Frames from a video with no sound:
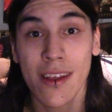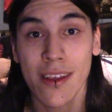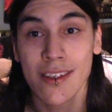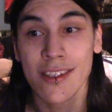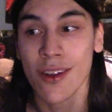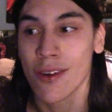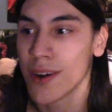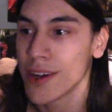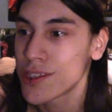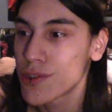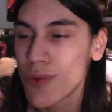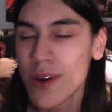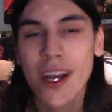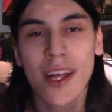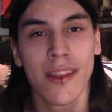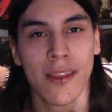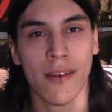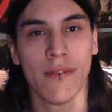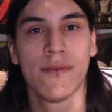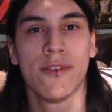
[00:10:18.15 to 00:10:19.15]
You know, that's why
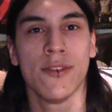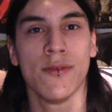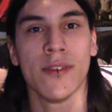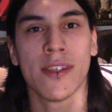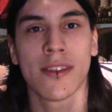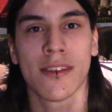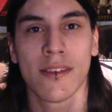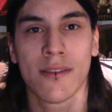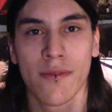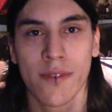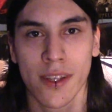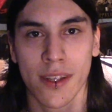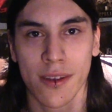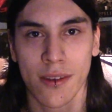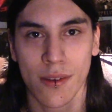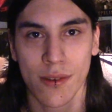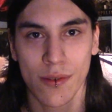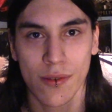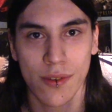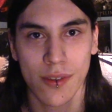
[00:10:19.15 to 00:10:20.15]
I love doing these
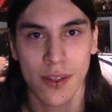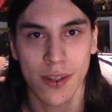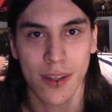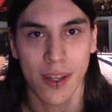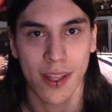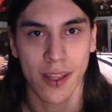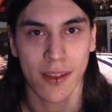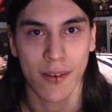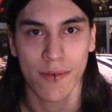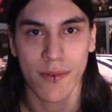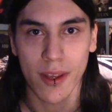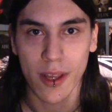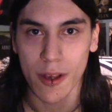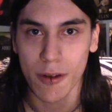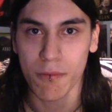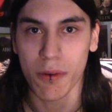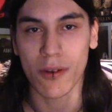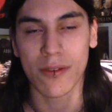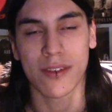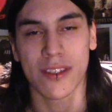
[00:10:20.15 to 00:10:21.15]
videos, and I love
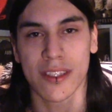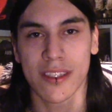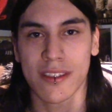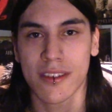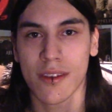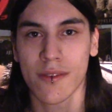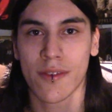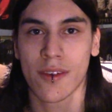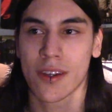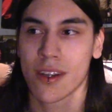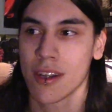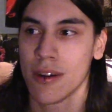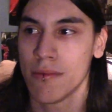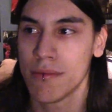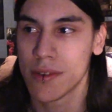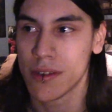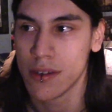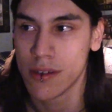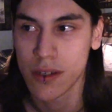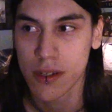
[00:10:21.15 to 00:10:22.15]
posting the stuff on
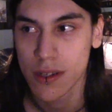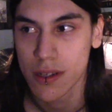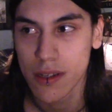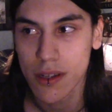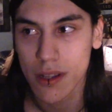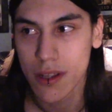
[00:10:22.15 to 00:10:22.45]
Tumblr and